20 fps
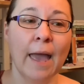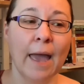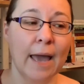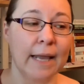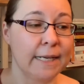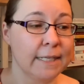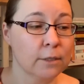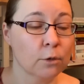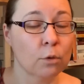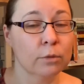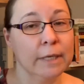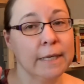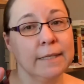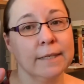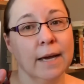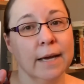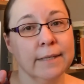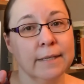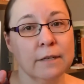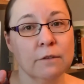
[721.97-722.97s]
And it's only in
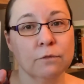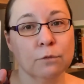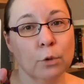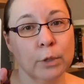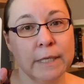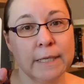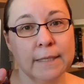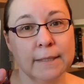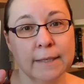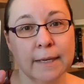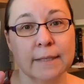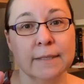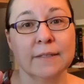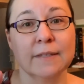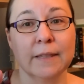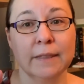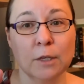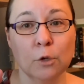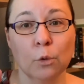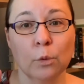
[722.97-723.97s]
1946
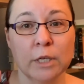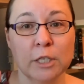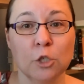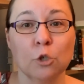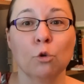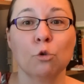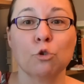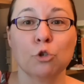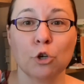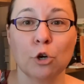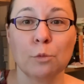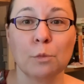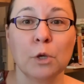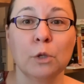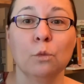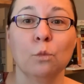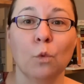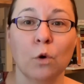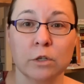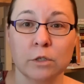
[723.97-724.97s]
that the original
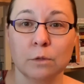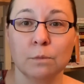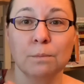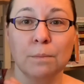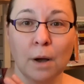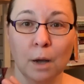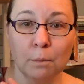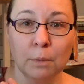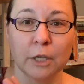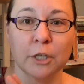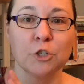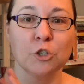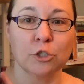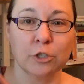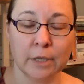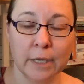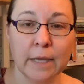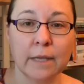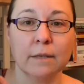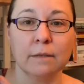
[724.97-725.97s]
German was
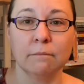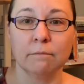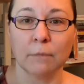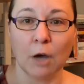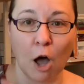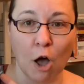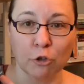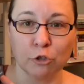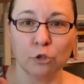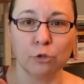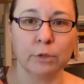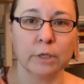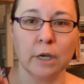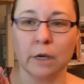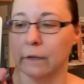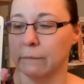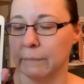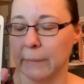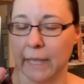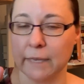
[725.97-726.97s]
published in
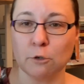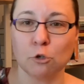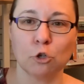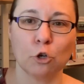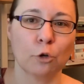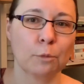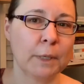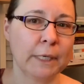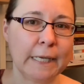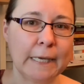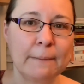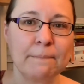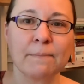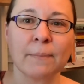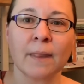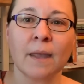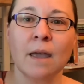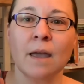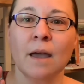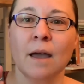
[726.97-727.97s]
Austria, in Germany.
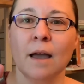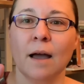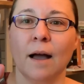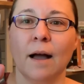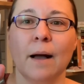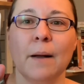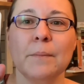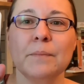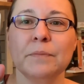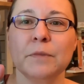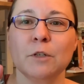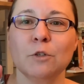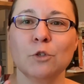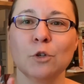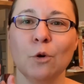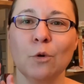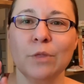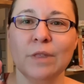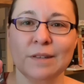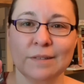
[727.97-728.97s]

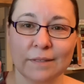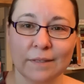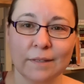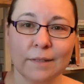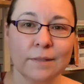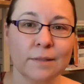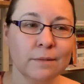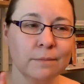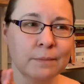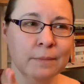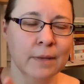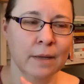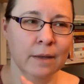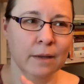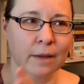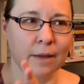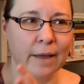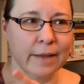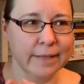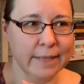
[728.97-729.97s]
So this is,
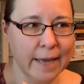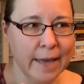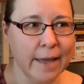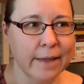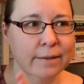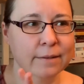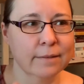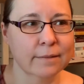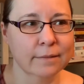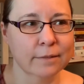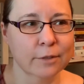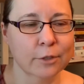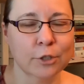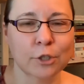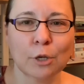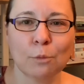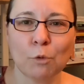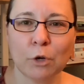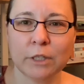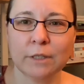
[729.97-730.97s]
again,
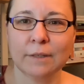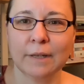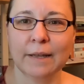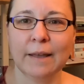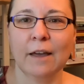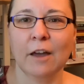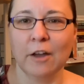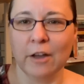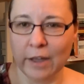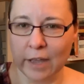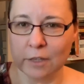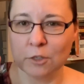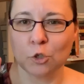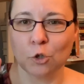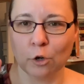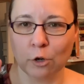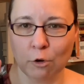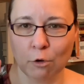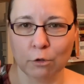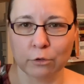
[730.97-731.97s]
somewhat a
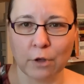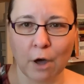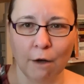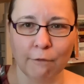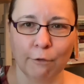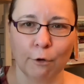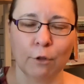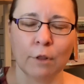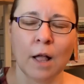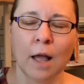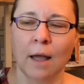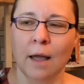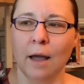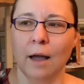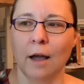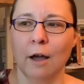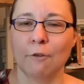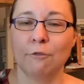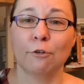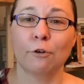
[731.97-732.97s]
historical novel.
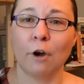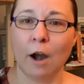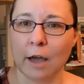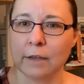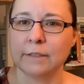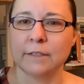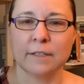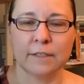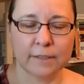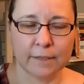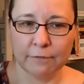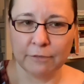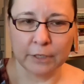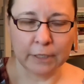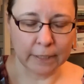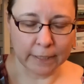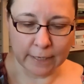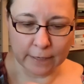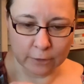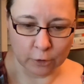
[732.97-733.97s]
For us, it's
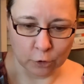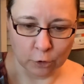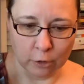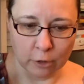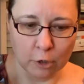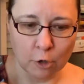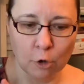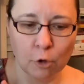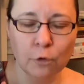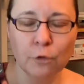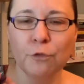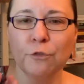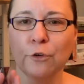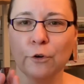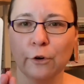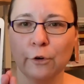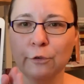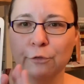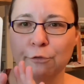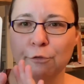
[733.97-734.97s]
definitely historical.
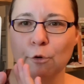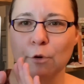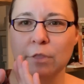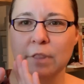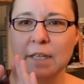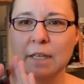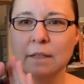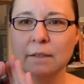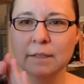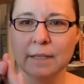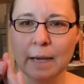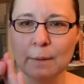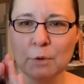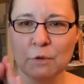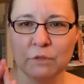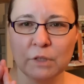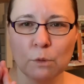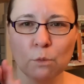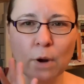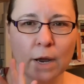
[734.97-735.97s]
For the time
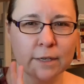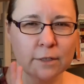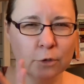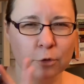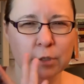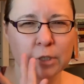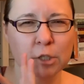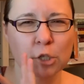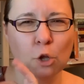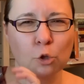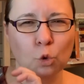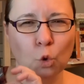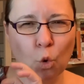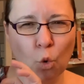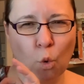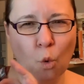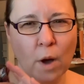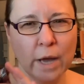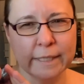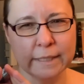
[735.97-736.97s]
of the writer, it's not
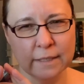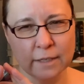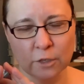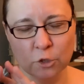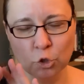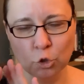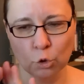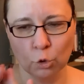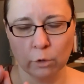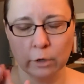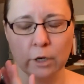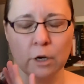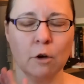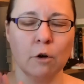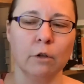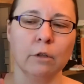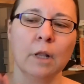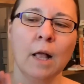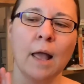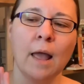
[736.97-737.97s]
quite
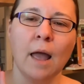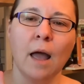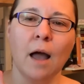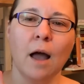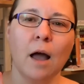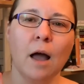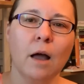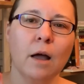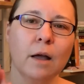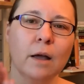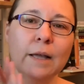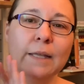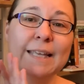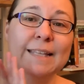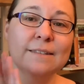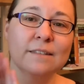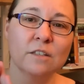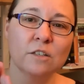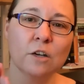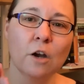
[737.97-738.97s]
historical.
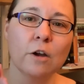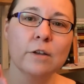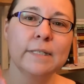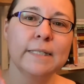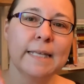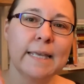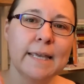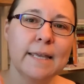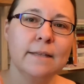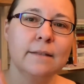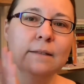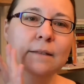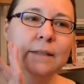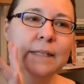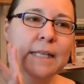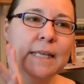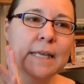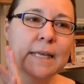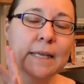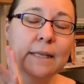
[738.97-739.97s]
It starts in
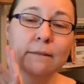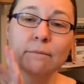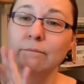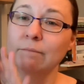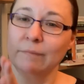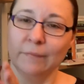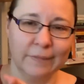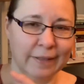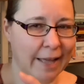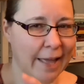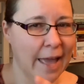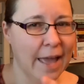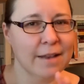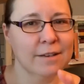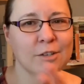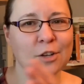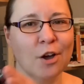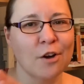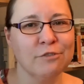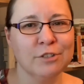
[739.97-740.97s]
the
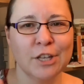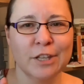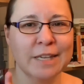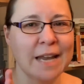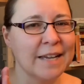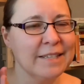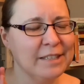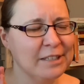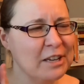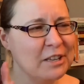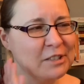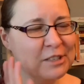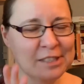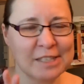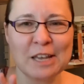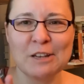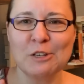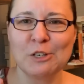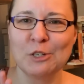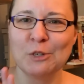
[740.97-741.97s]
end of the 19th
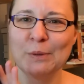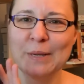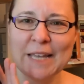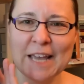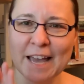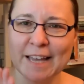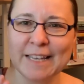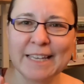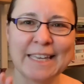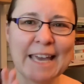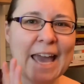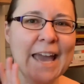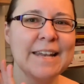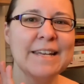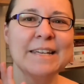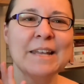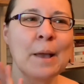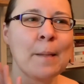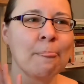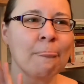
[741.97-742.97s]
century again.